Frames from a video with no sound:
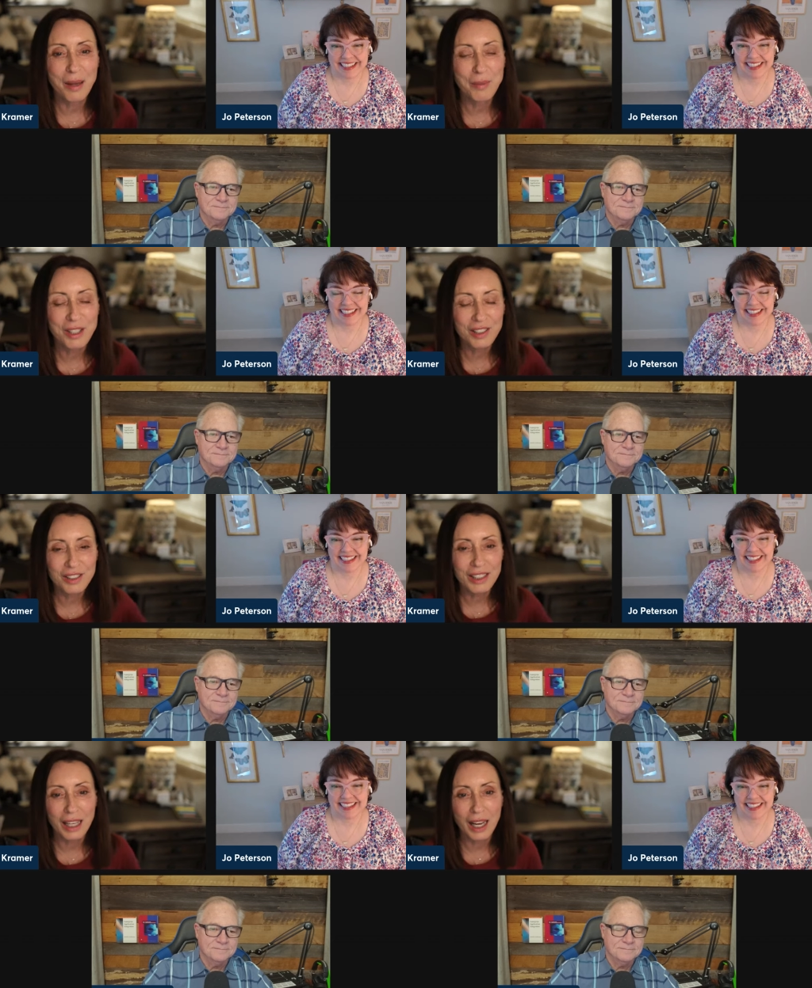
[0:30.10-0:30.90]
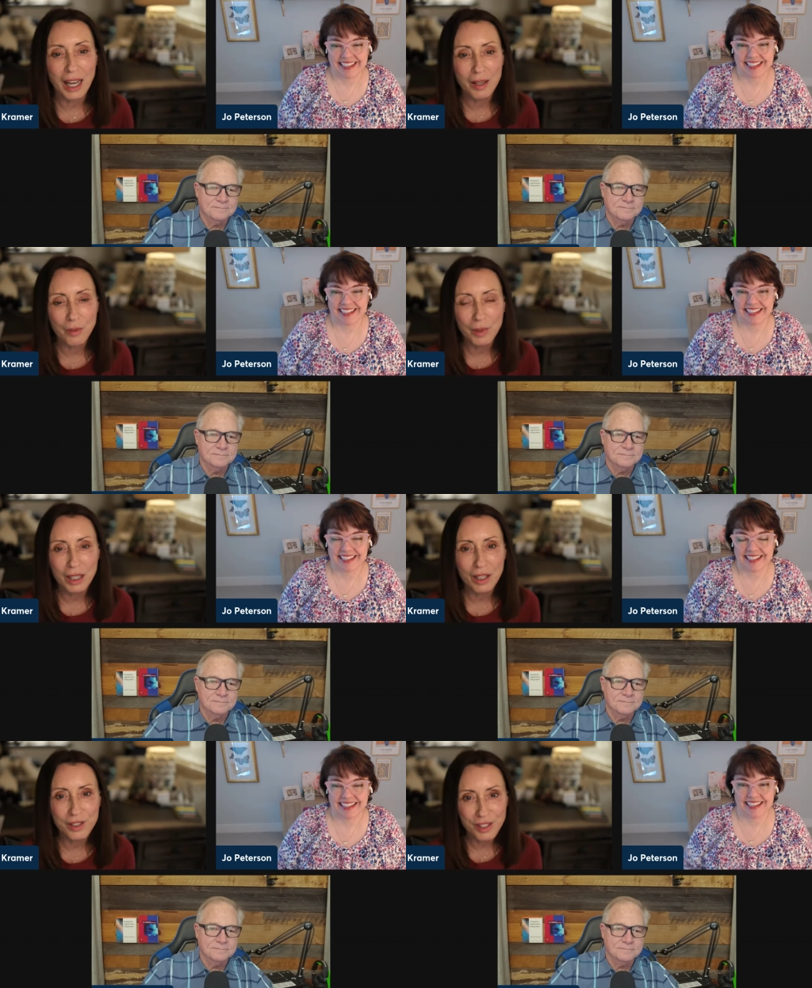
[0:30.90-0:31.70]
Speaker 1: Absolutely. And we
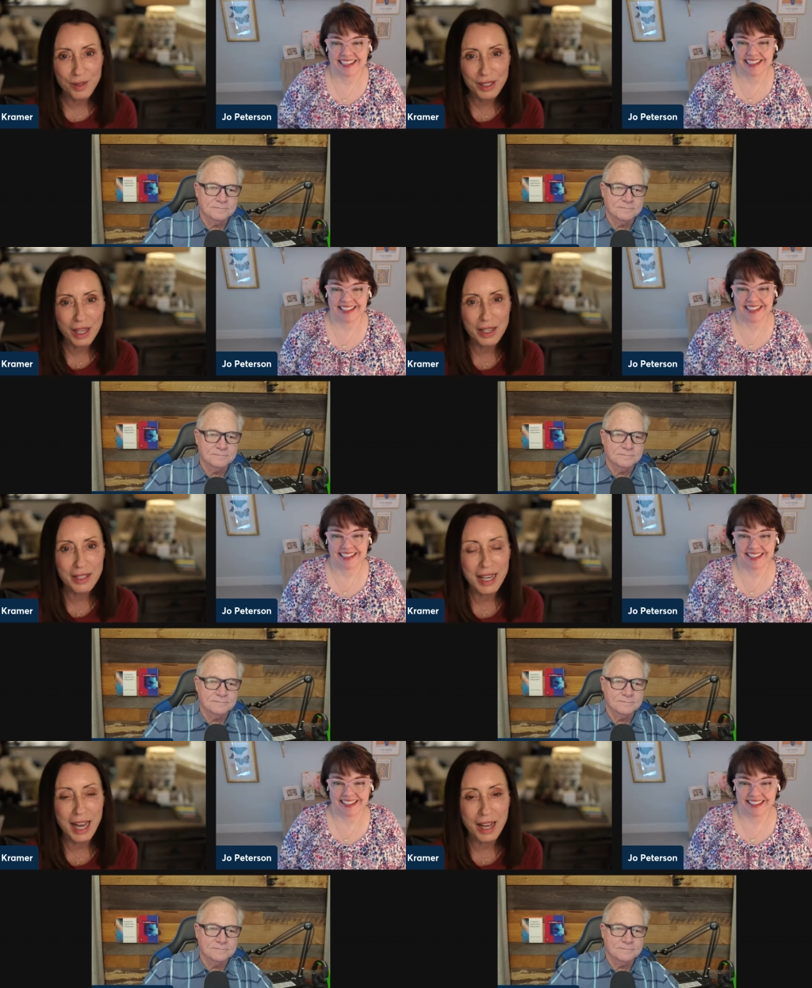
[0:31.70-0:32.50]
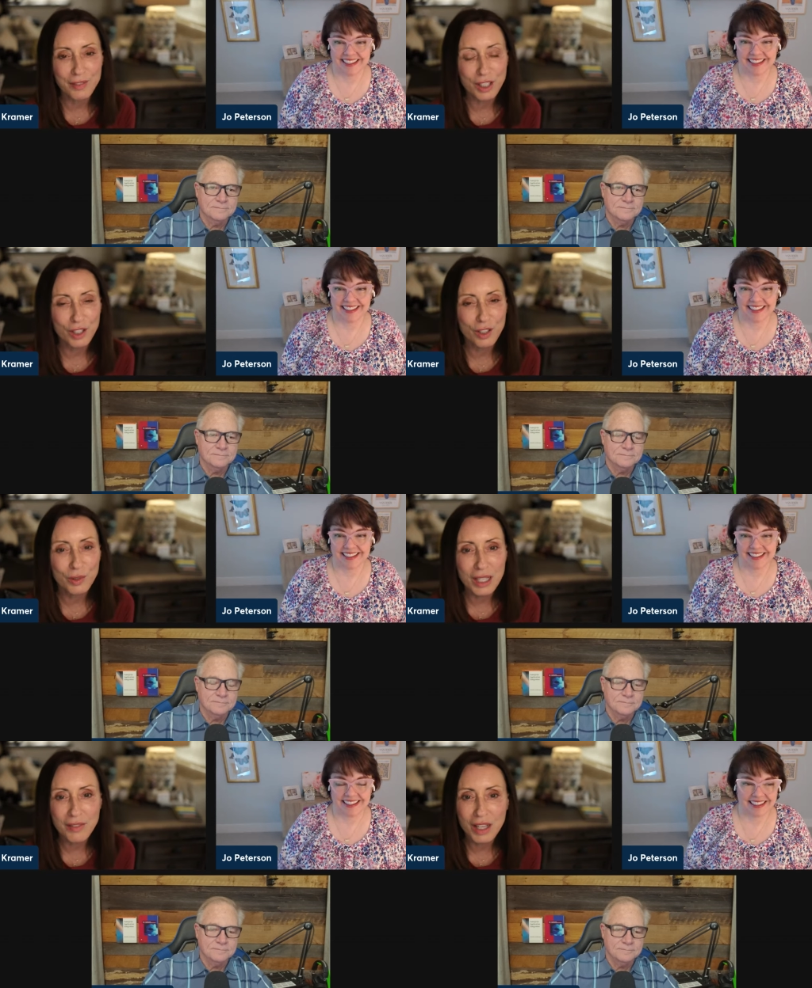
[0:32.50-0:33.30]
are so excited to have you.
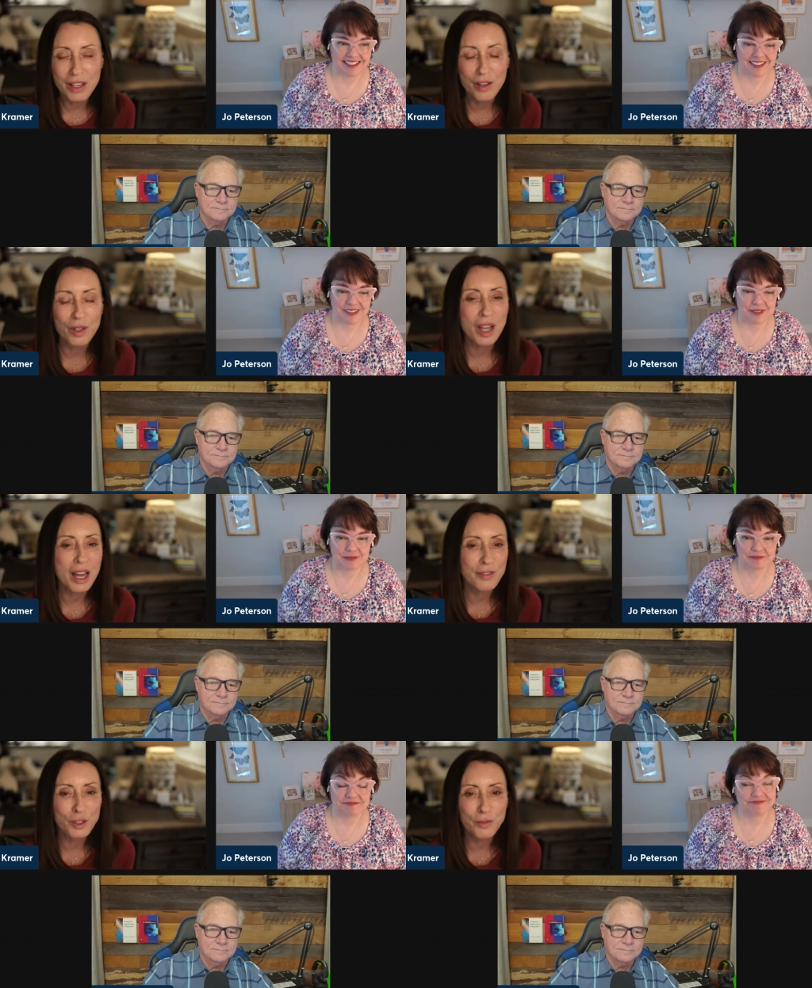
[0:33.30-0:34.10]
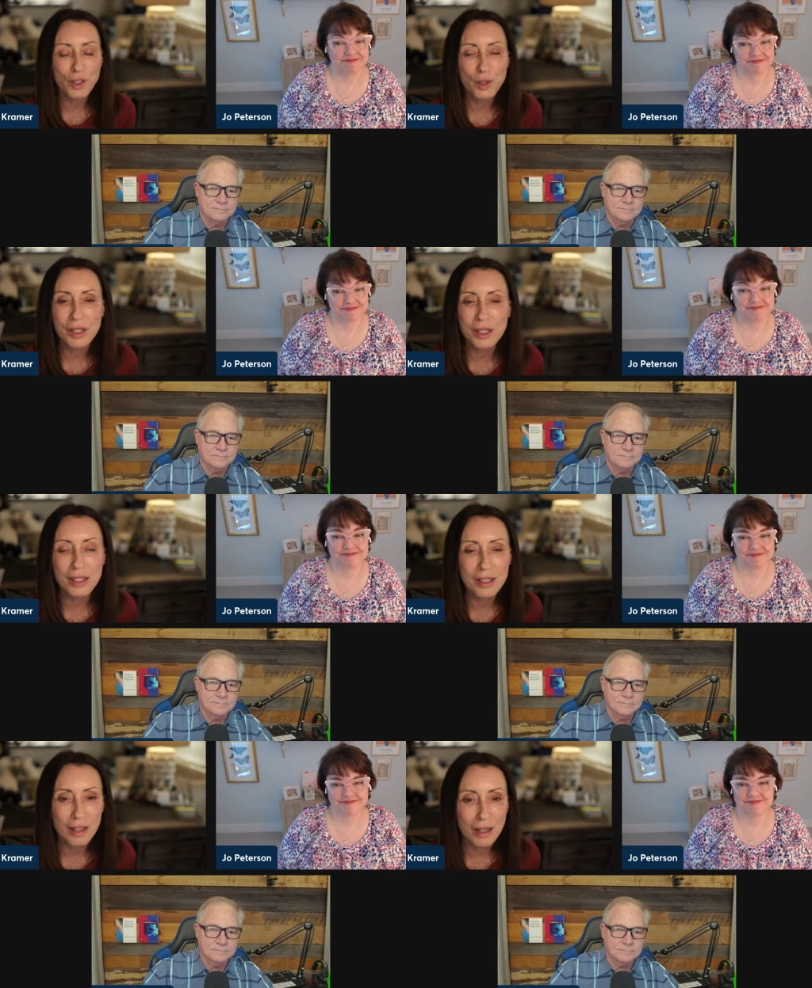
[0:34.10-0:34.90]
David, I know a lot of your focus
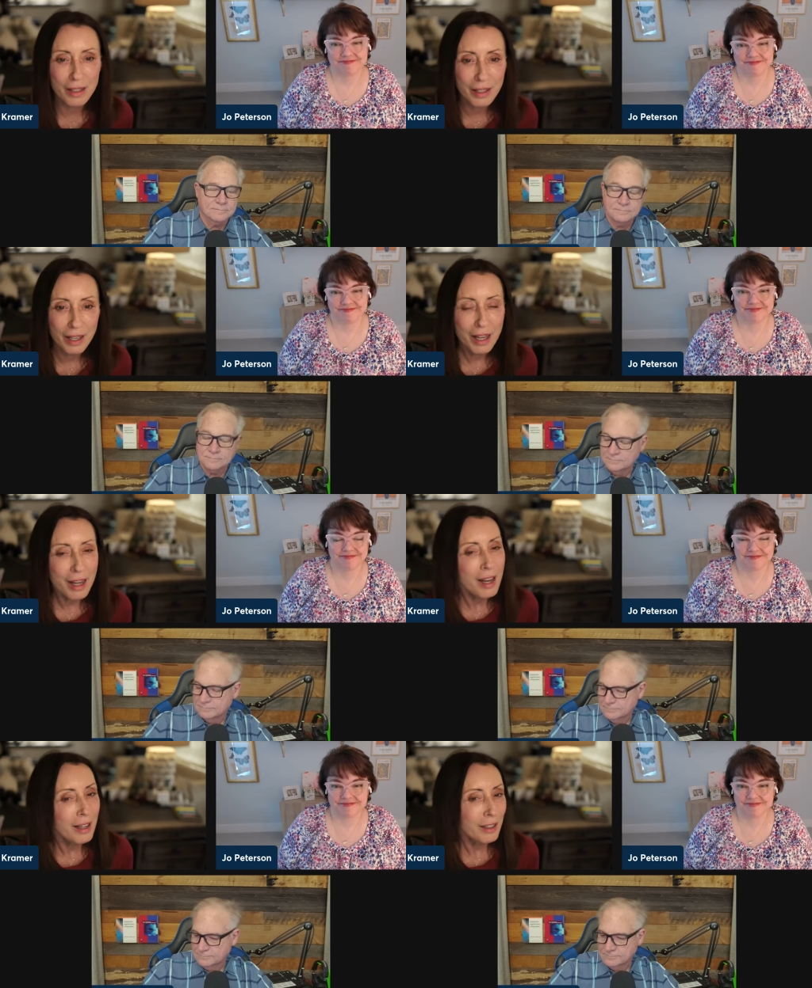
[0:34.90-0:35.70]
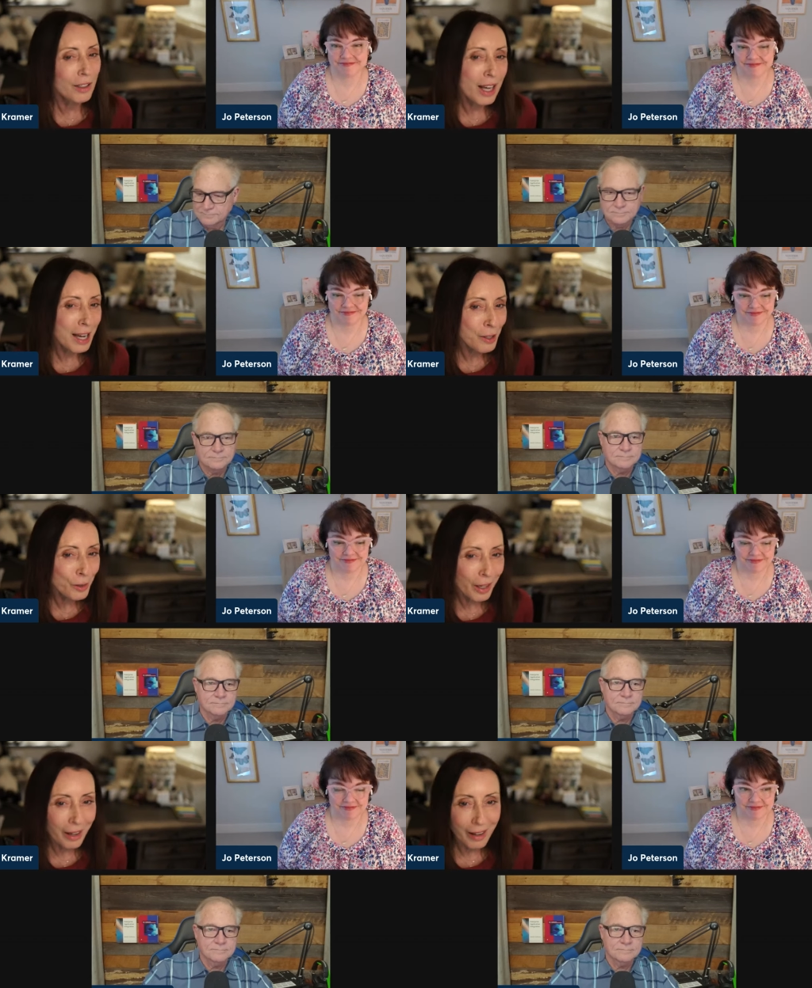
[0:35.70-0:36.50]
is on cloud
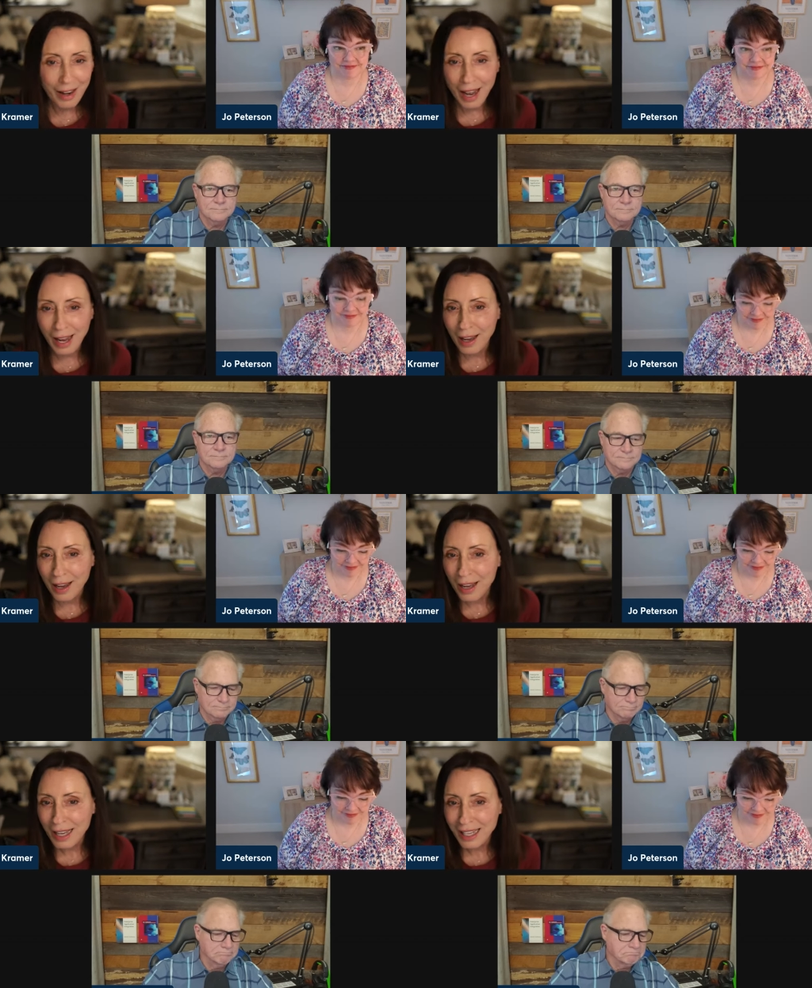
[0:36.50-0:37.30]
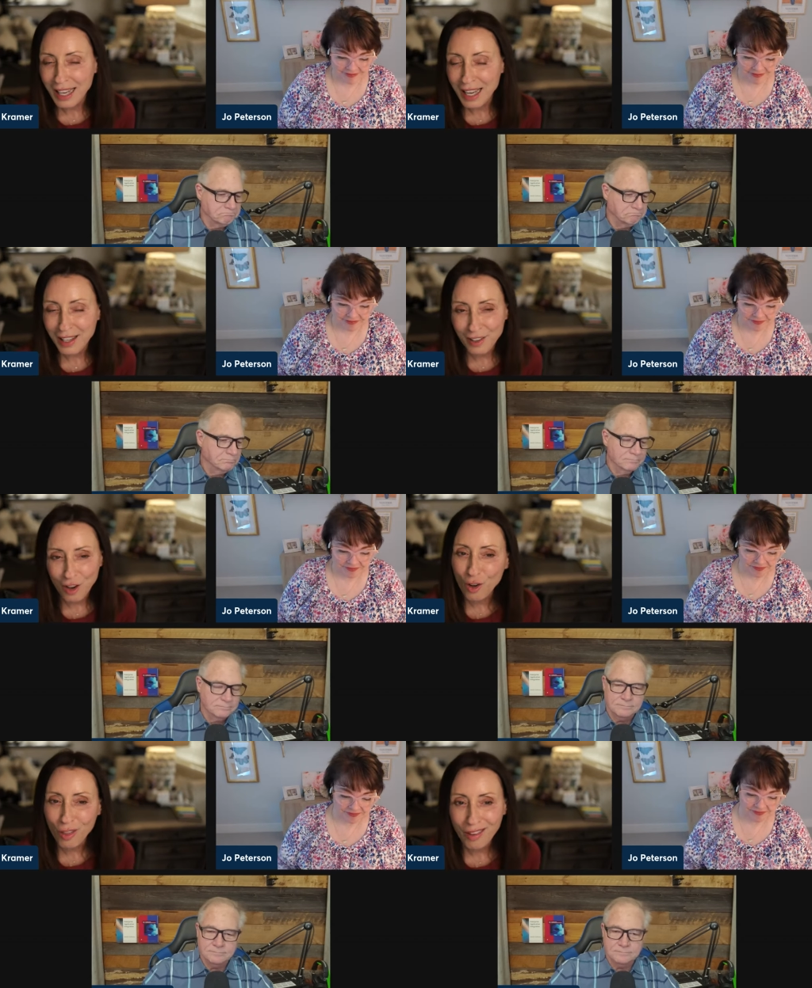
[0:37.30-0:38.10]
and AI and
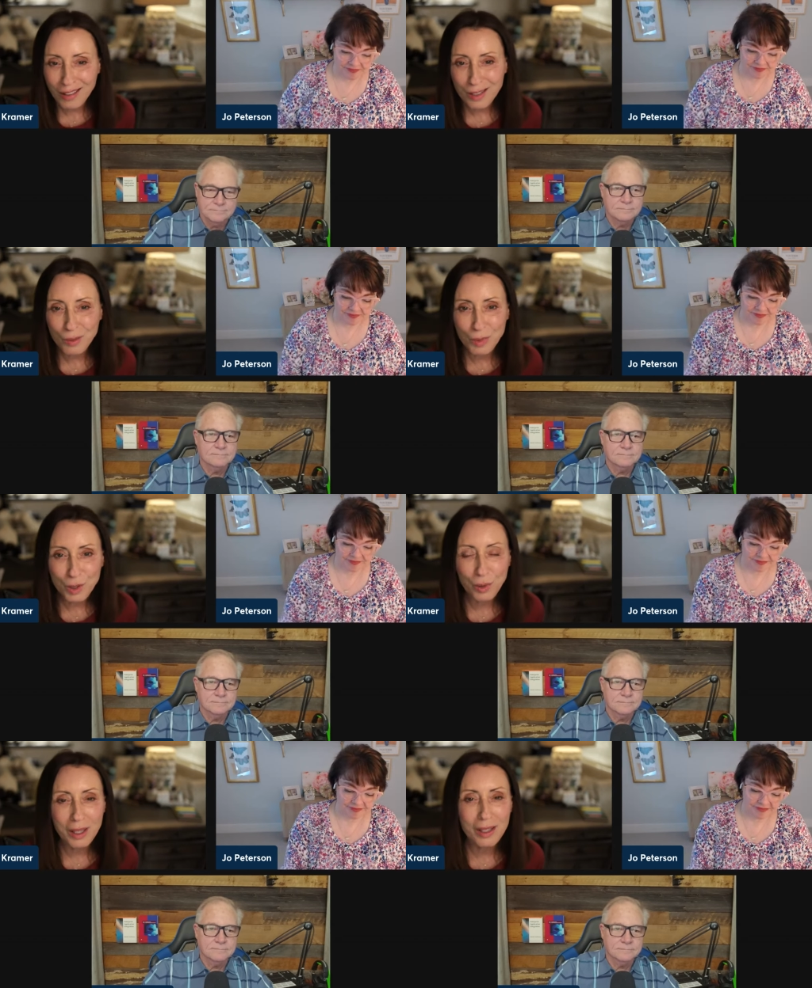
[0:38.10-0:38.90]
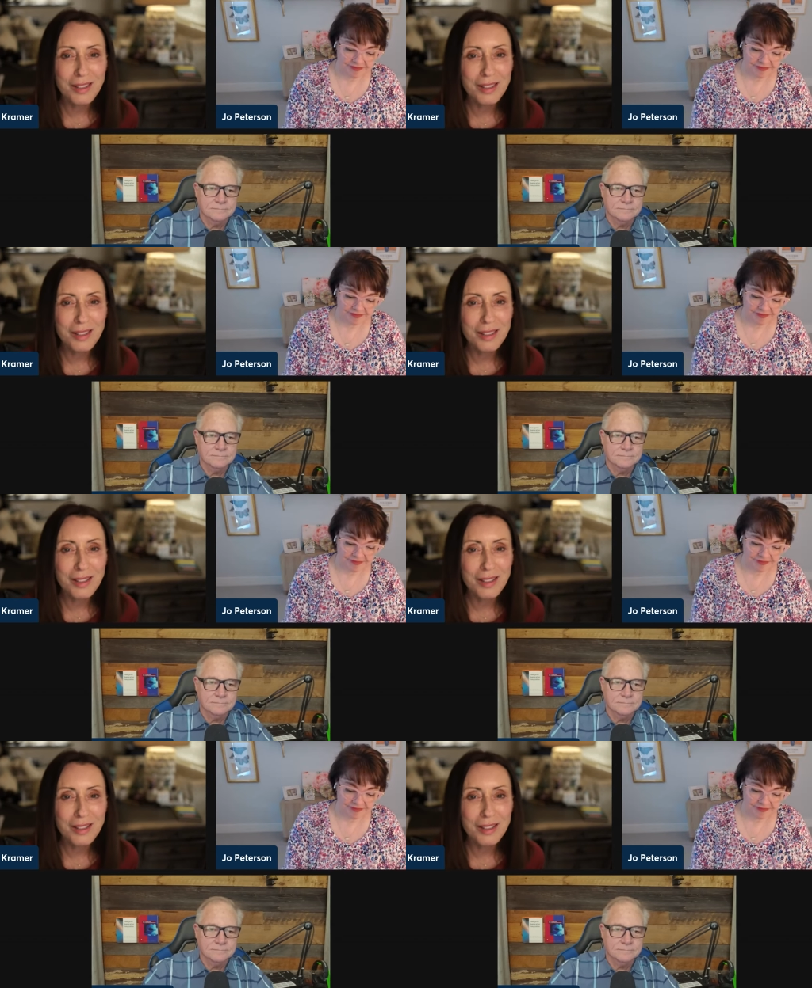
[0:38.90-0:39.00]
all things in between.